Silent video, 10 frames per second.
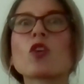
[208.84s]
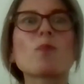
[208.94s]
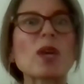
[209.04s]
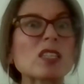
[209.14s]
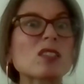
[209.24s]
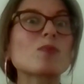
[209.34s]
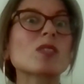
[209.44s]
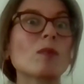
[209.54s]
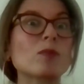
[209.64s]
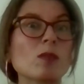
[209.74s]
being
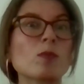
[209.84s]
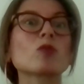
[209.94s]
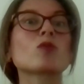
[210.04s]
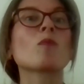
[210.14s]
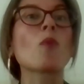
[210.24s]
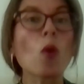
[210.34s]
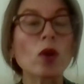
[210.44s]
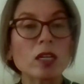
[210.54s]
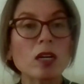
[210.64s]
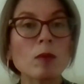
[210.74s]
susceptible to
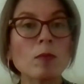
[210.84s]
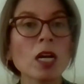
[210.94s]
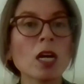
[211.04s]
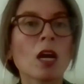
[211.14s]
boredom,